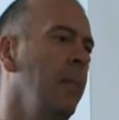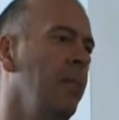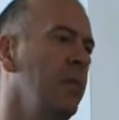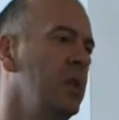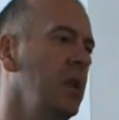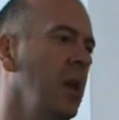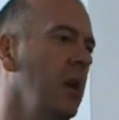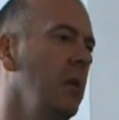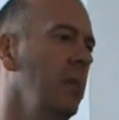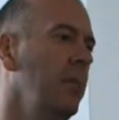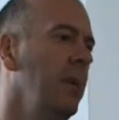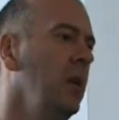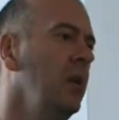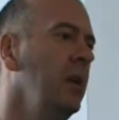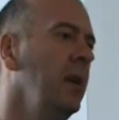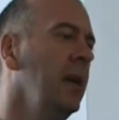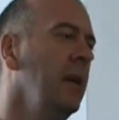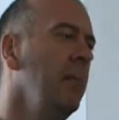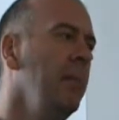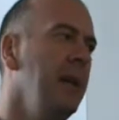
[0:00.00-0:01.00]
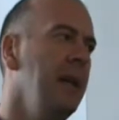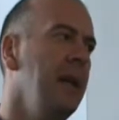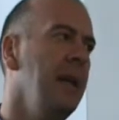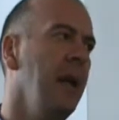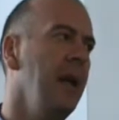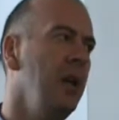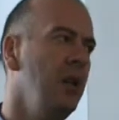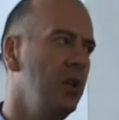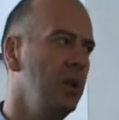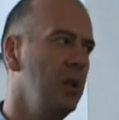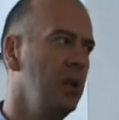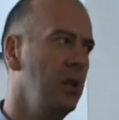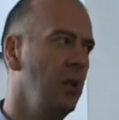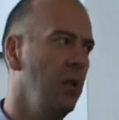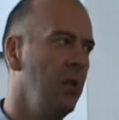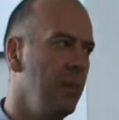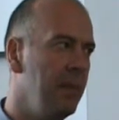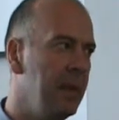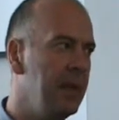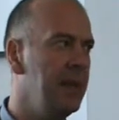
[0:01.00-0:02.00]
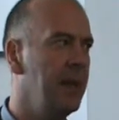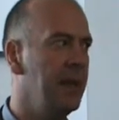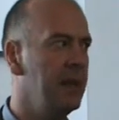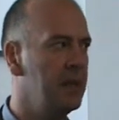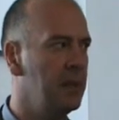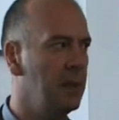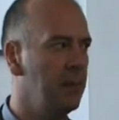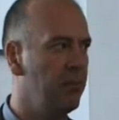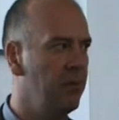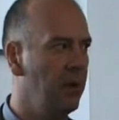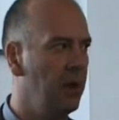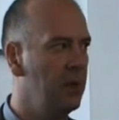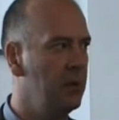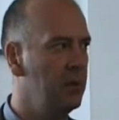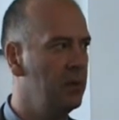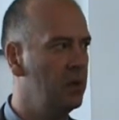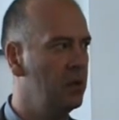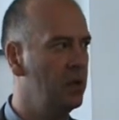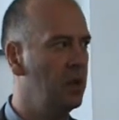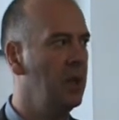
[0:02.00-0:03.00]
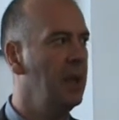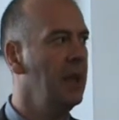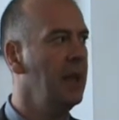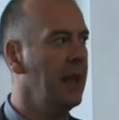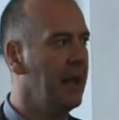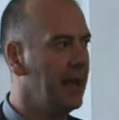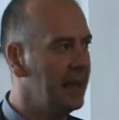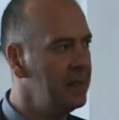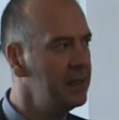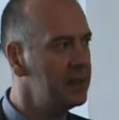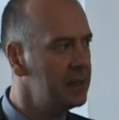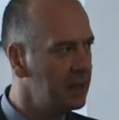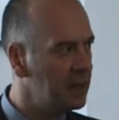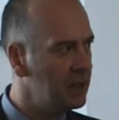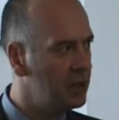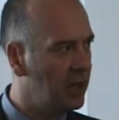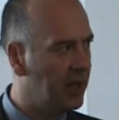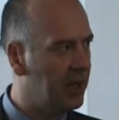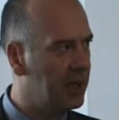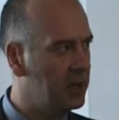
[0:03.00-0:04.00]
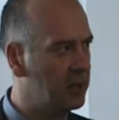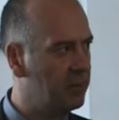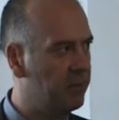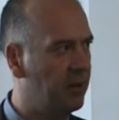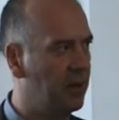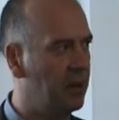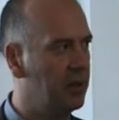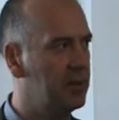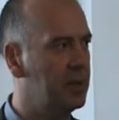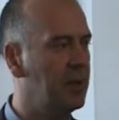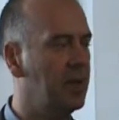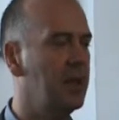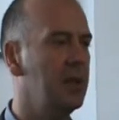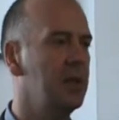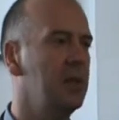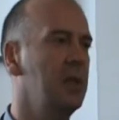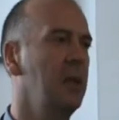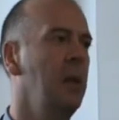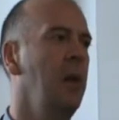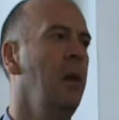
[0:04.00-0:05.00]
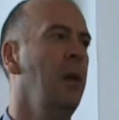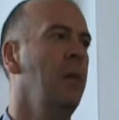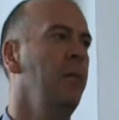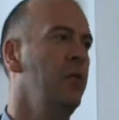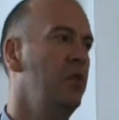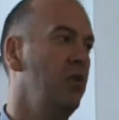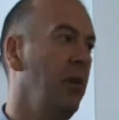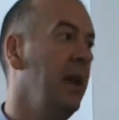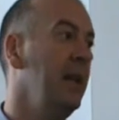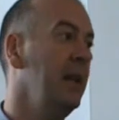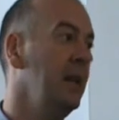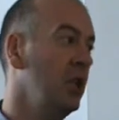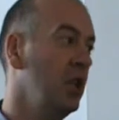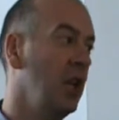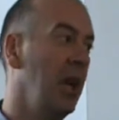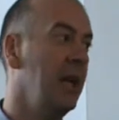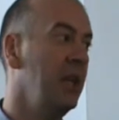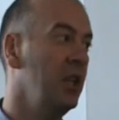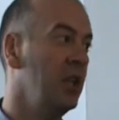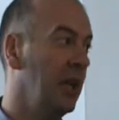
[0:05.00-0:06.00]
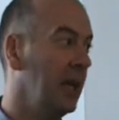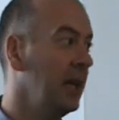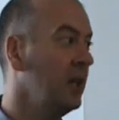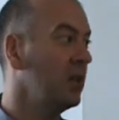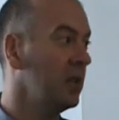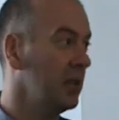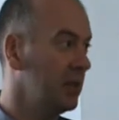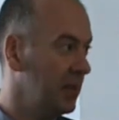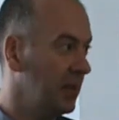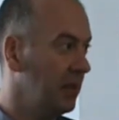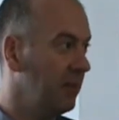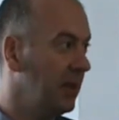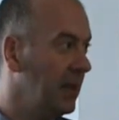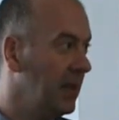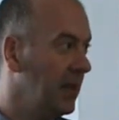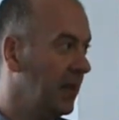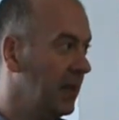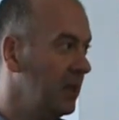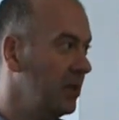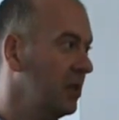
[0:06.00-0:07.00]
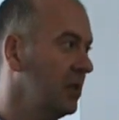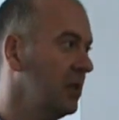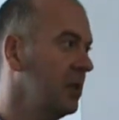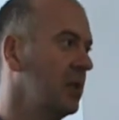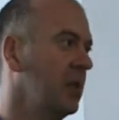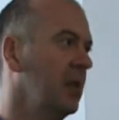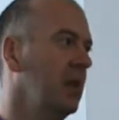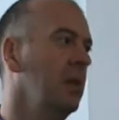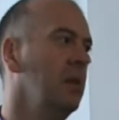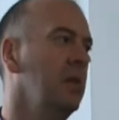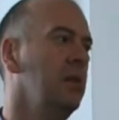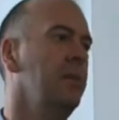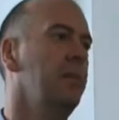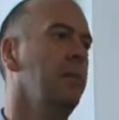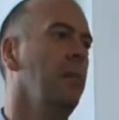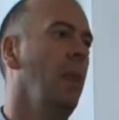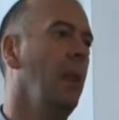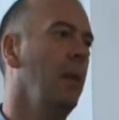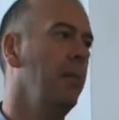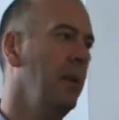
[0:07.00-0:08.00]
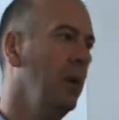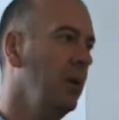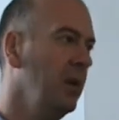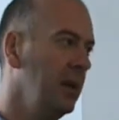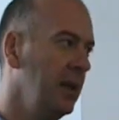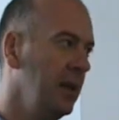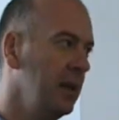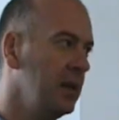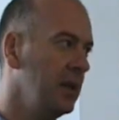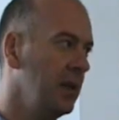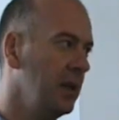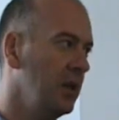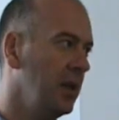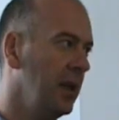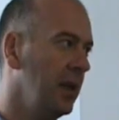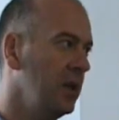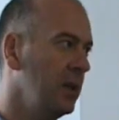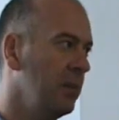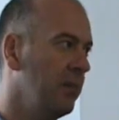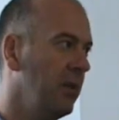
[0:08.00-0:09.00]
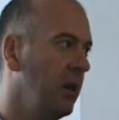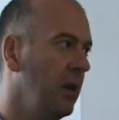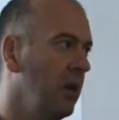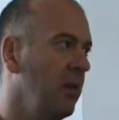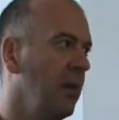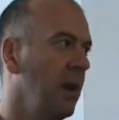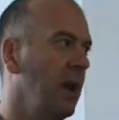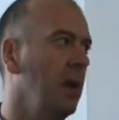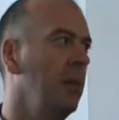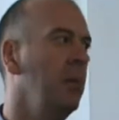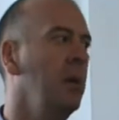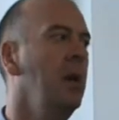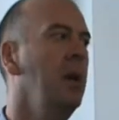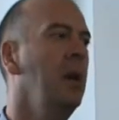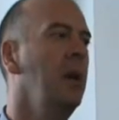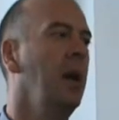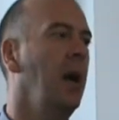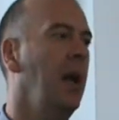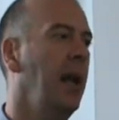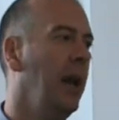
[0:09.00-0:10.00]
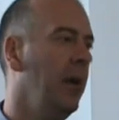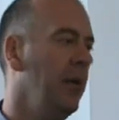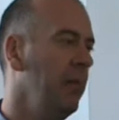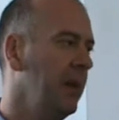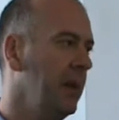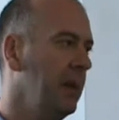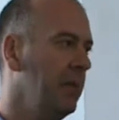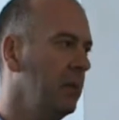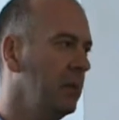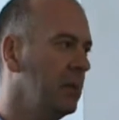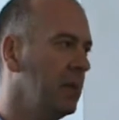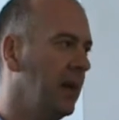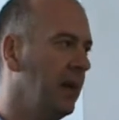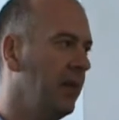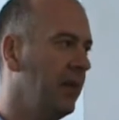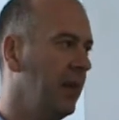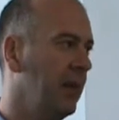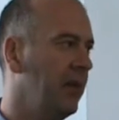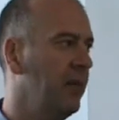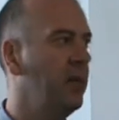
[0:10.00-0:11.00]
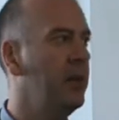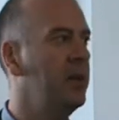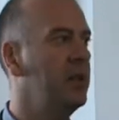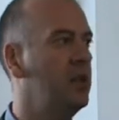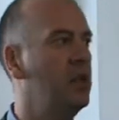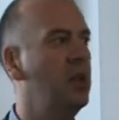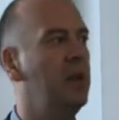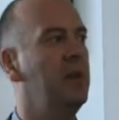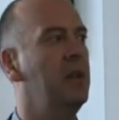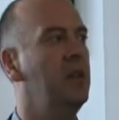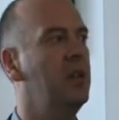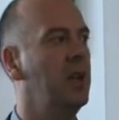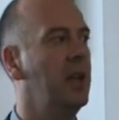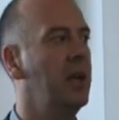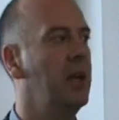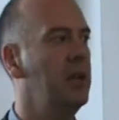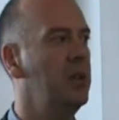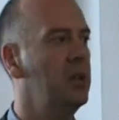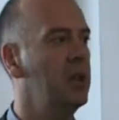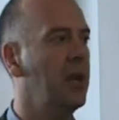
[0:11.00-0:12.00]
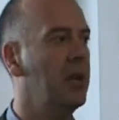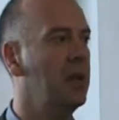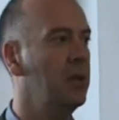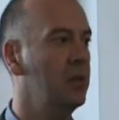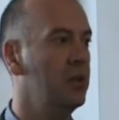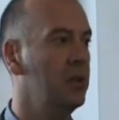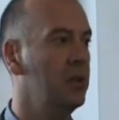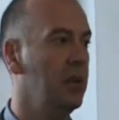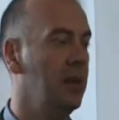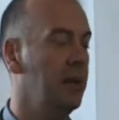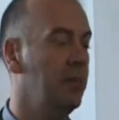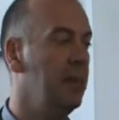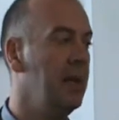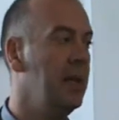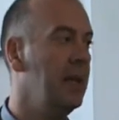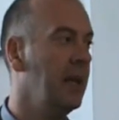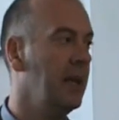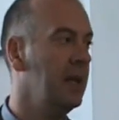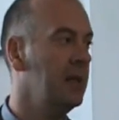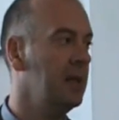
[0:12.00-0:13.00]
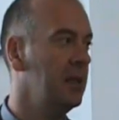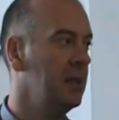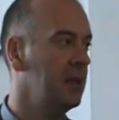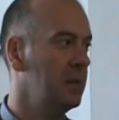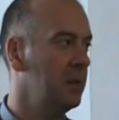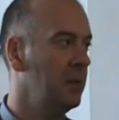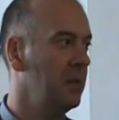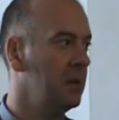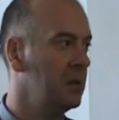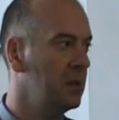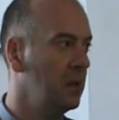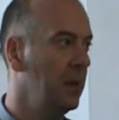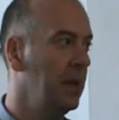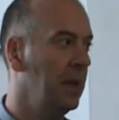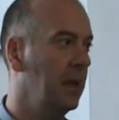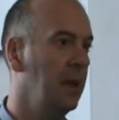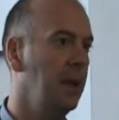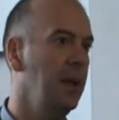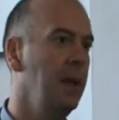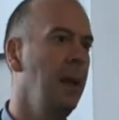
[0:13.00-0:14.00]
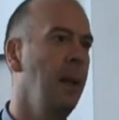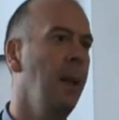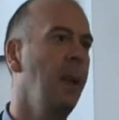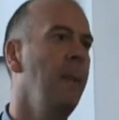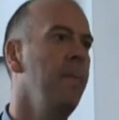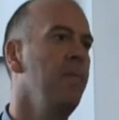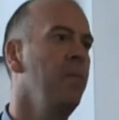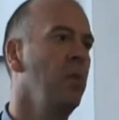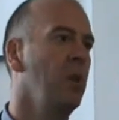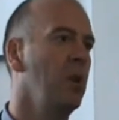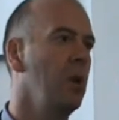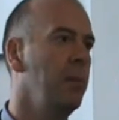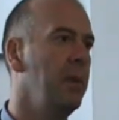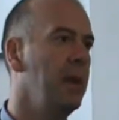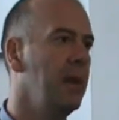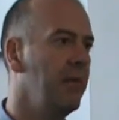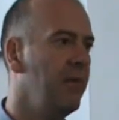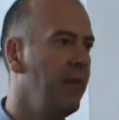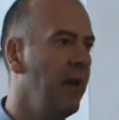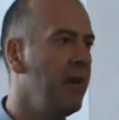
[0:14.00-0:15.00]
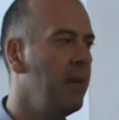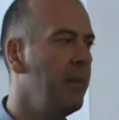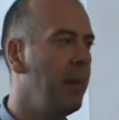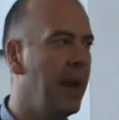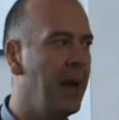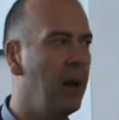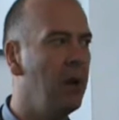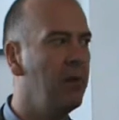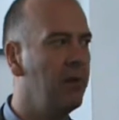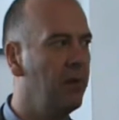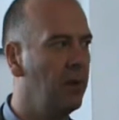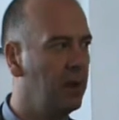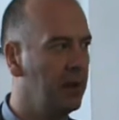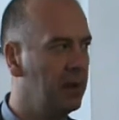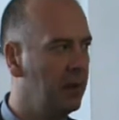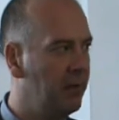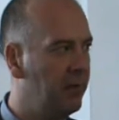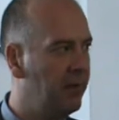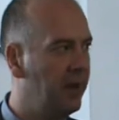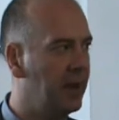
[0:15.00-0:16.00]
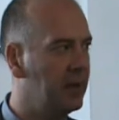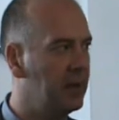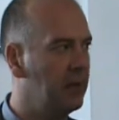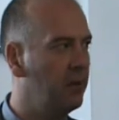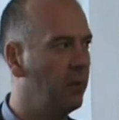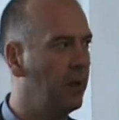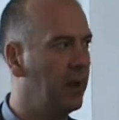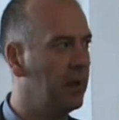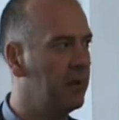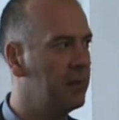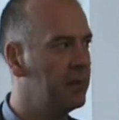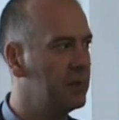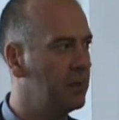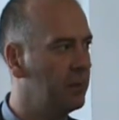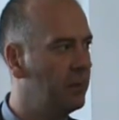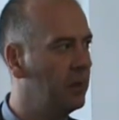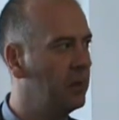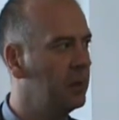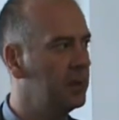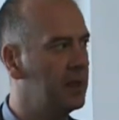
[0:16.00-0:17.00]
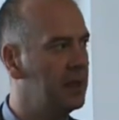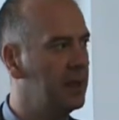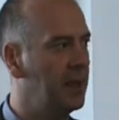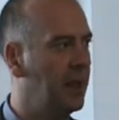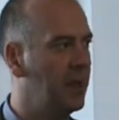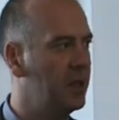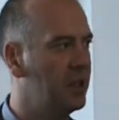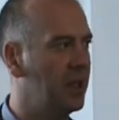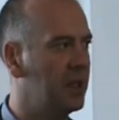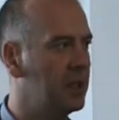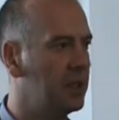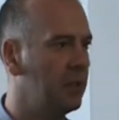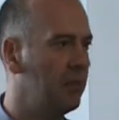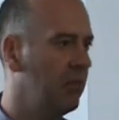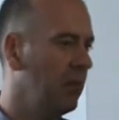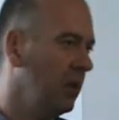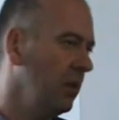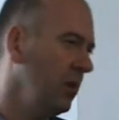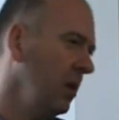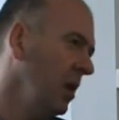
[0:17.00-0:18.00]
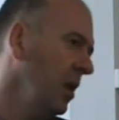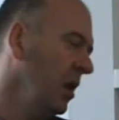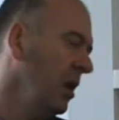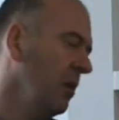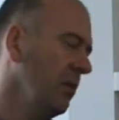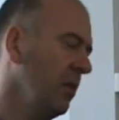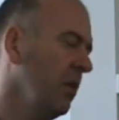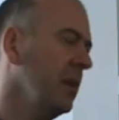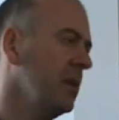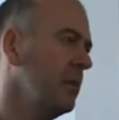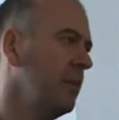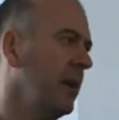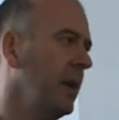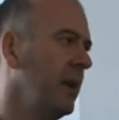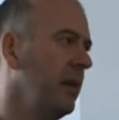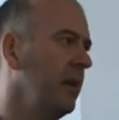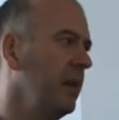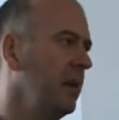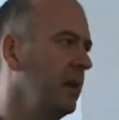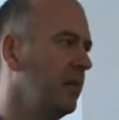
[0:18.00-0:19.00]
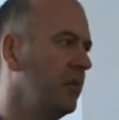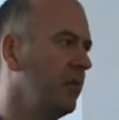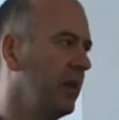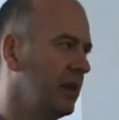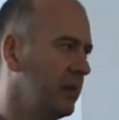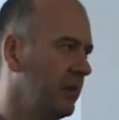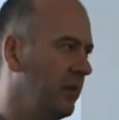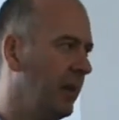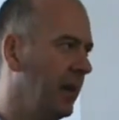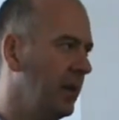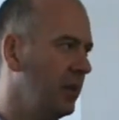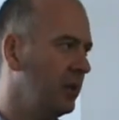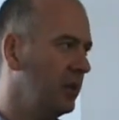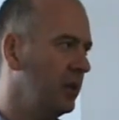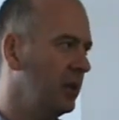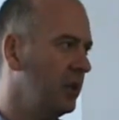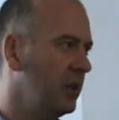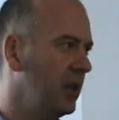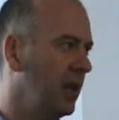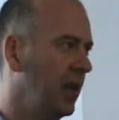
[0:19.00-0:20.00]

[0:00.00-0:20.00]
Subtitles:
So building a mediation or a mediated approach into the change process, training change agents in mediation skills, building it into the change programme, allowing people to have their voice during change and mediating disputes quickly, could be a very powerful and effective way of supporting the NHS through this period of transformation and